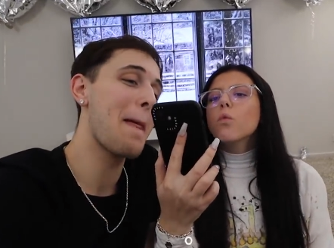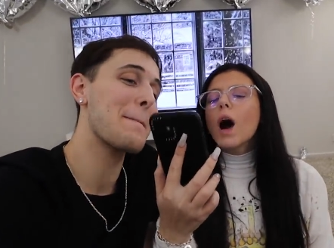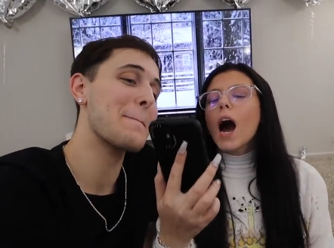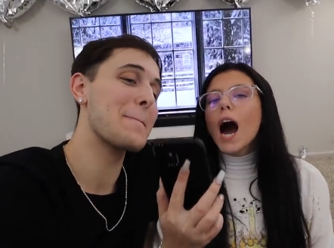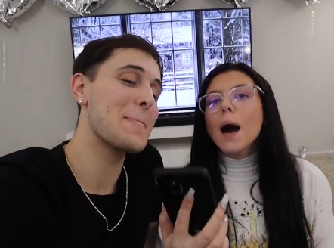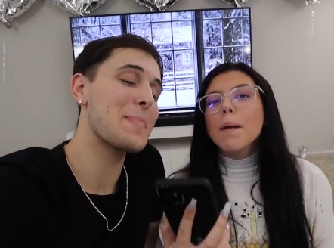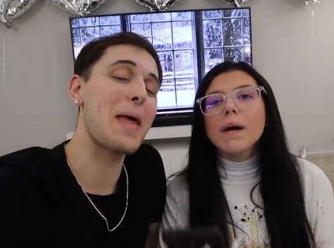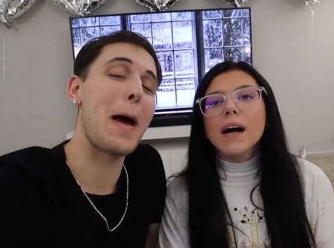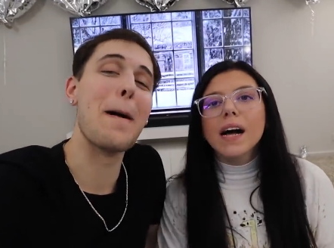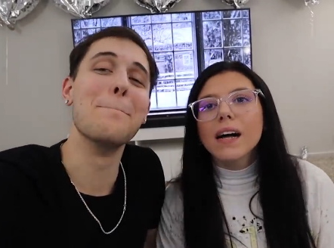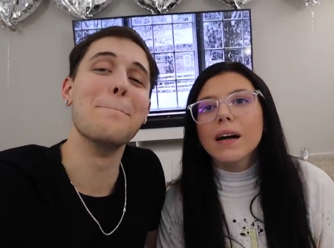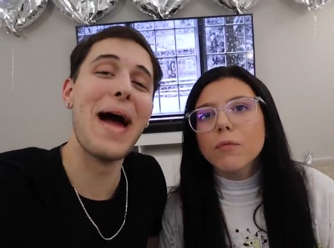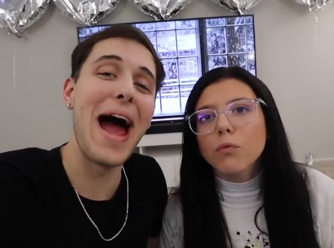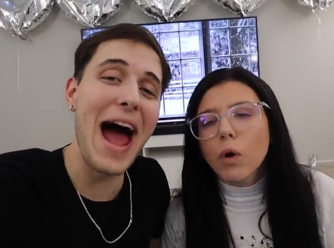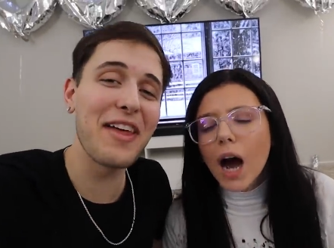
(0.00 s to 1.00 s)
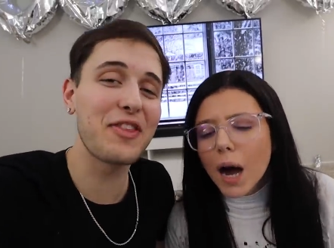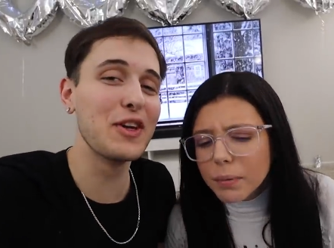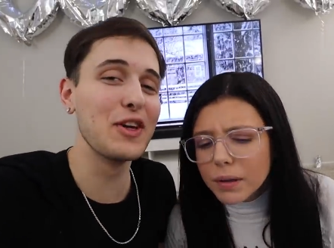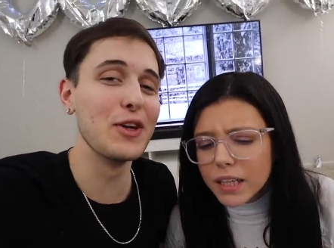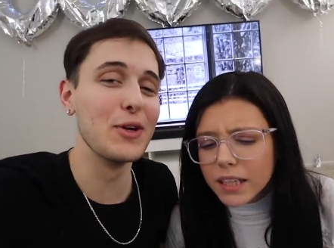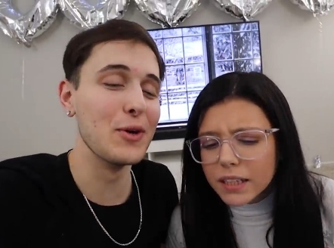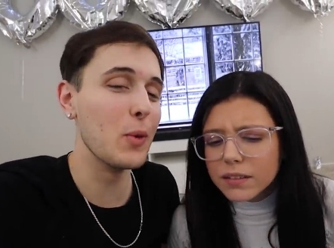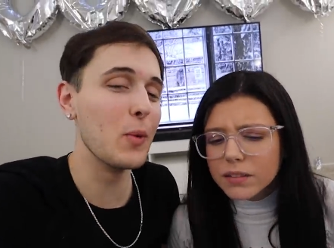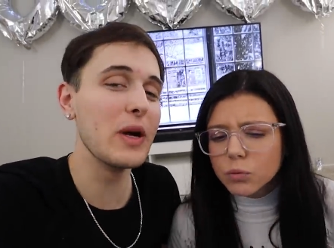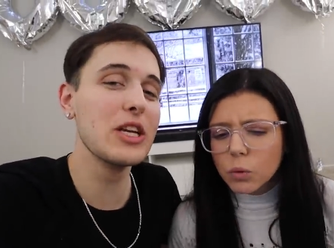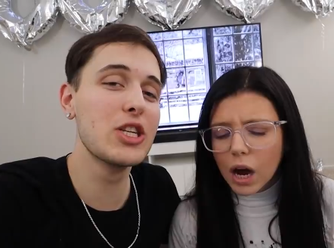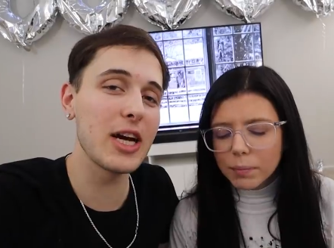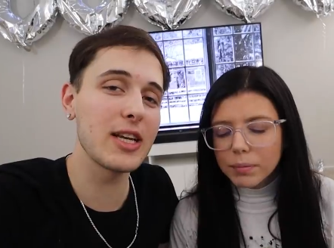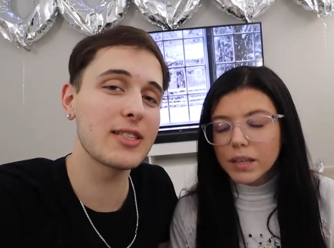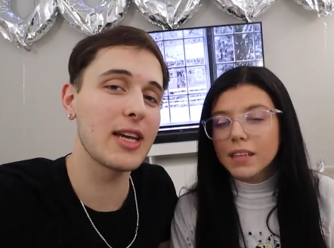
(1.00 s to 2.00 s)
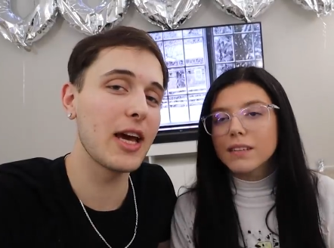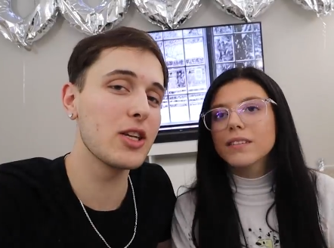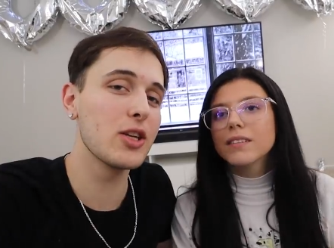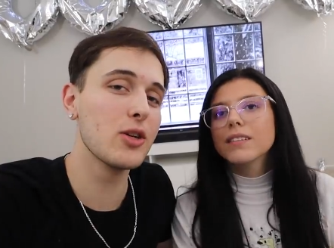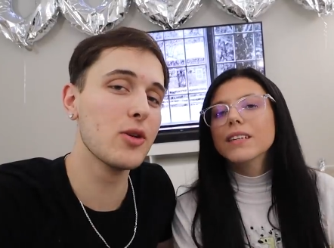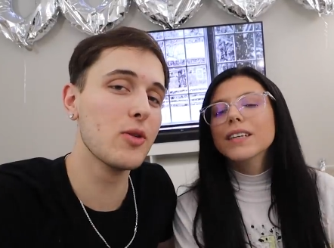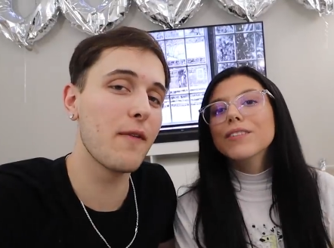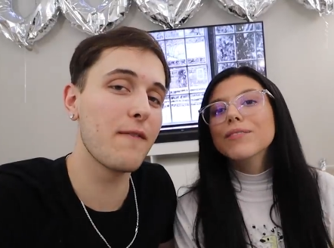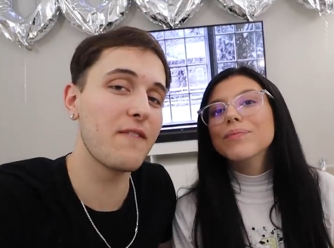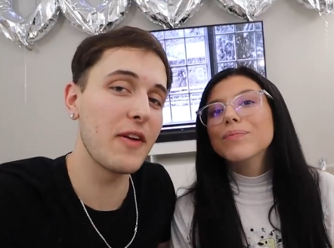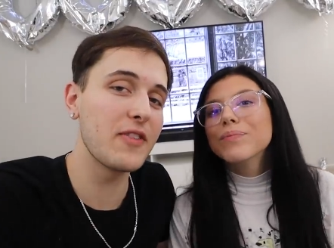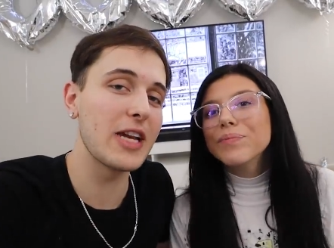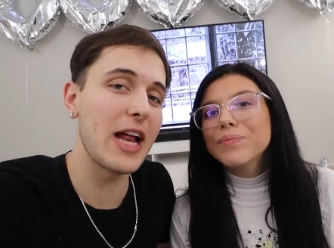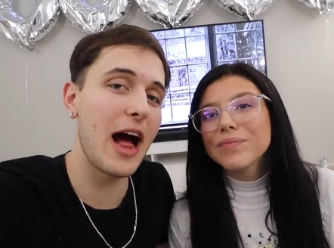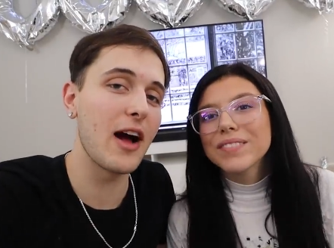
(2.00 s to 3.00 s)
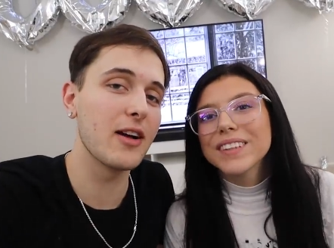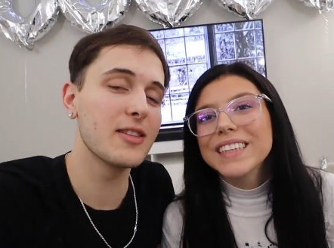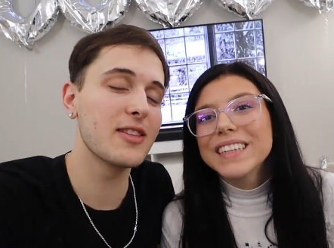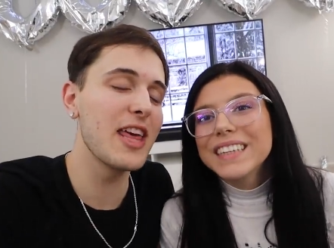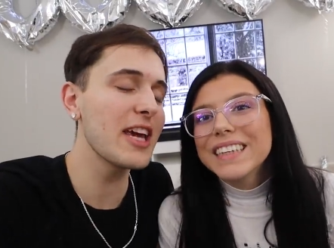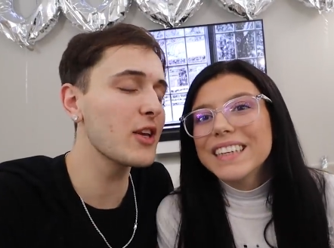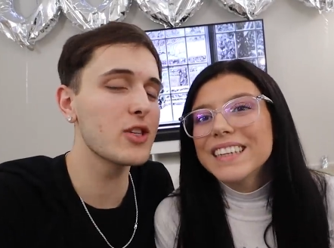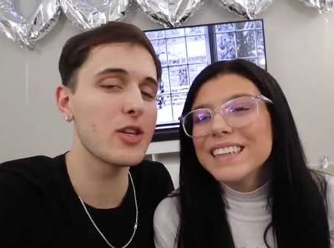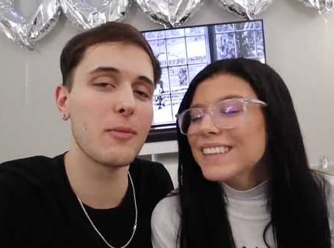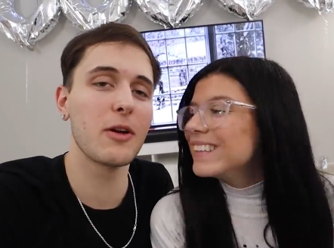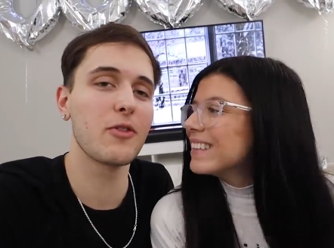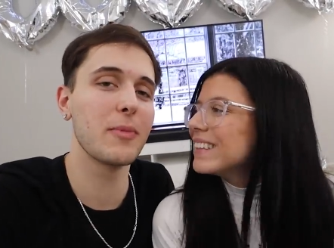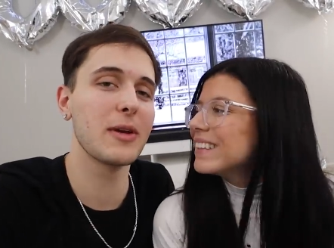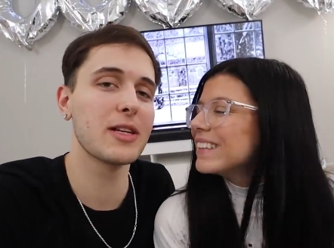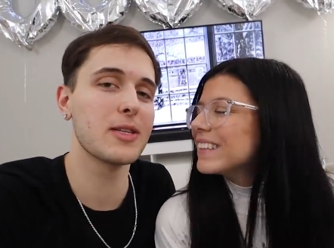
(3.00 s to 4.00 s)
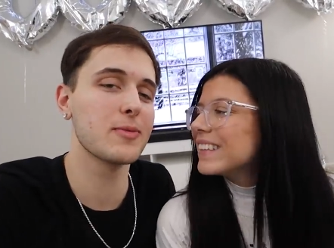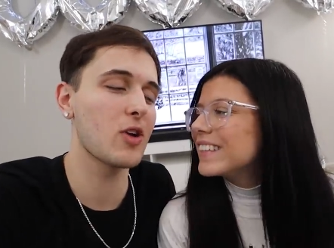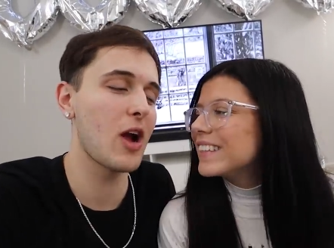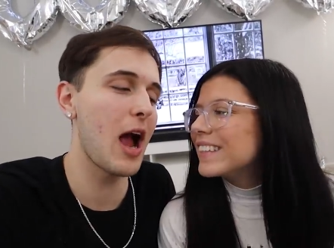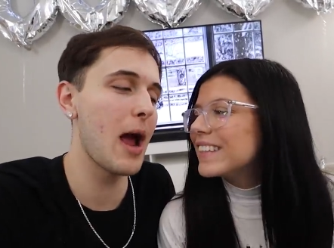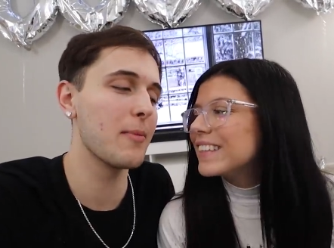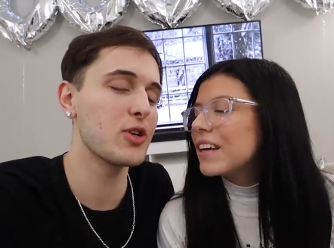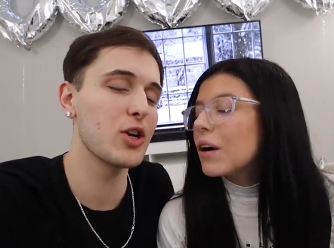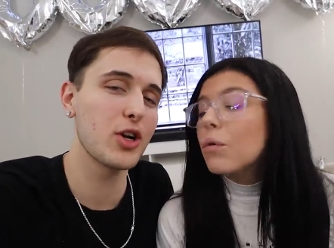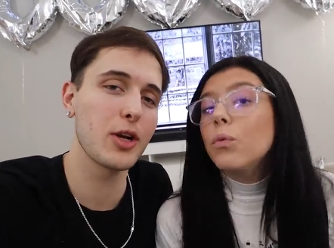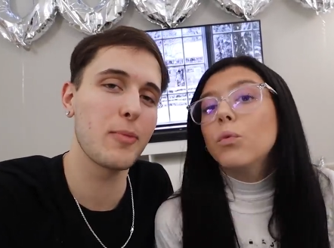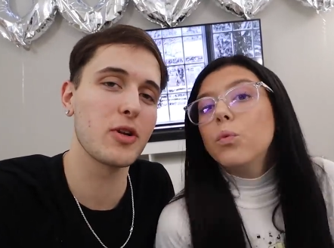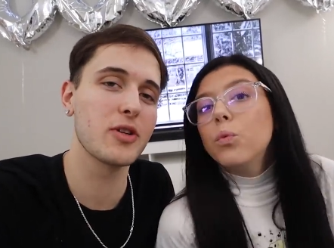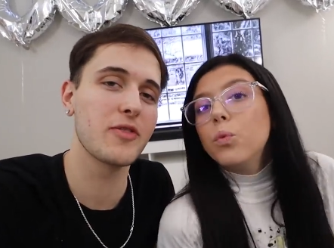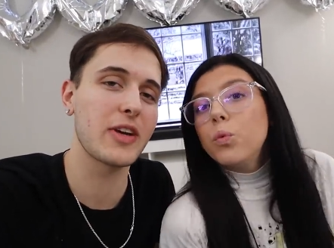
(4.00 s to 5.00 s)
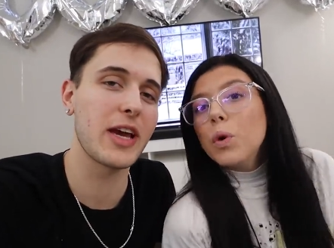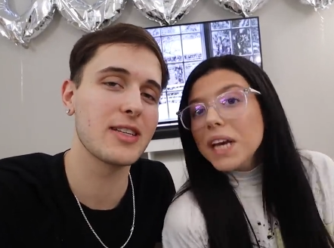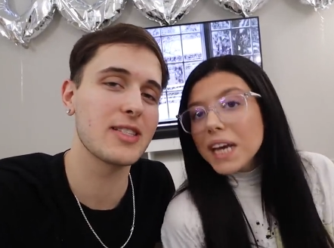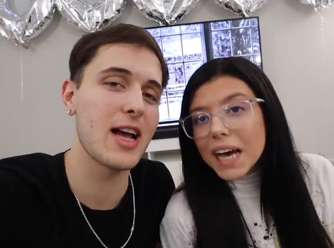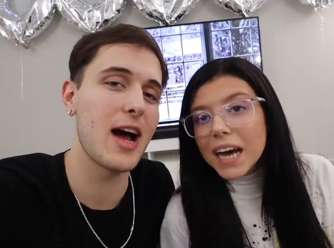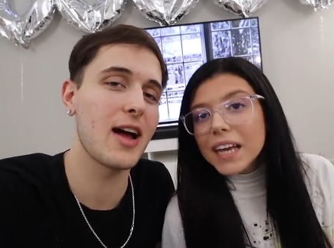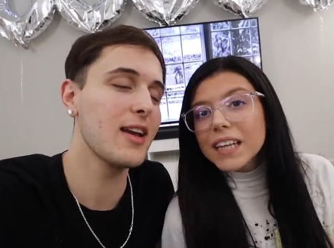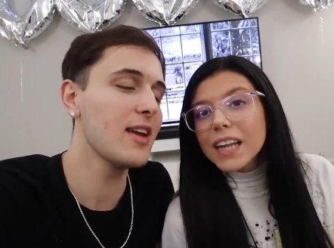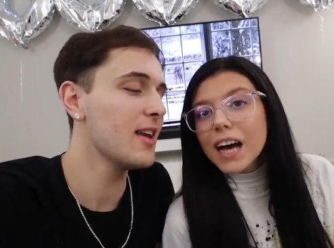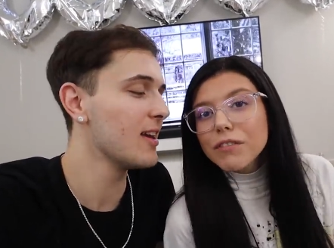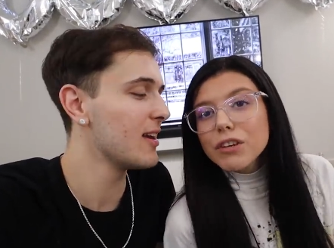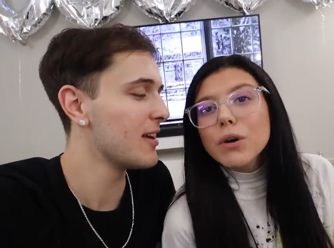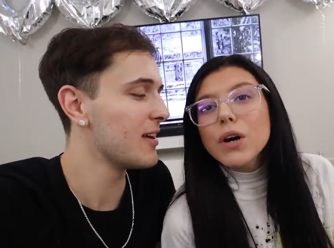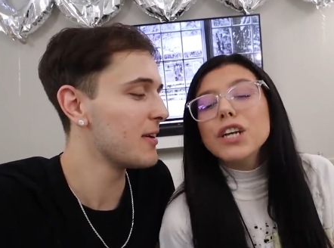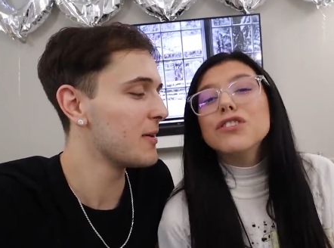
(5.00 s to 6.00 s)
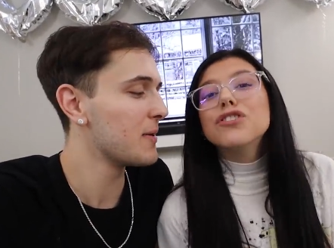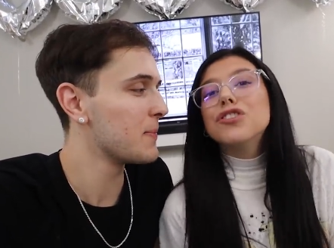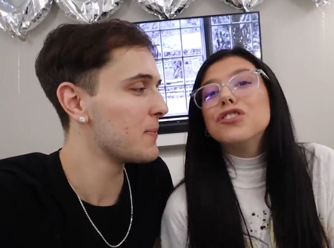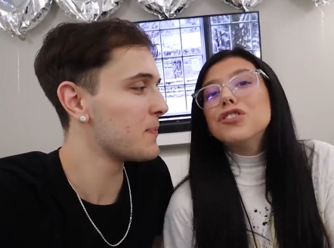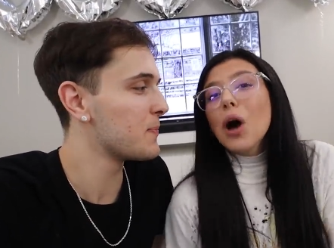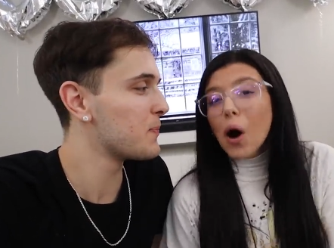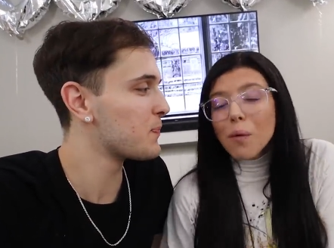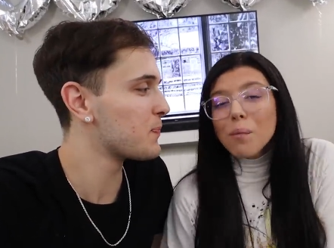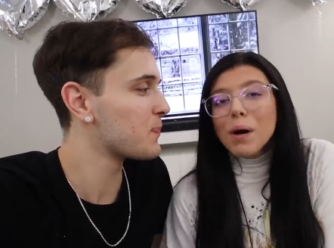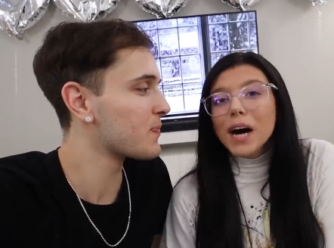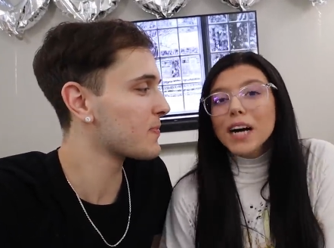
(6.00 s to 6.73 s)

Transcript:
Speaker 1: Robles.
Speaker 2: Matthew, we just sent you $50. Thank you so much for being subscribed. Turn your post
Speaker 1: notifications on. We love you so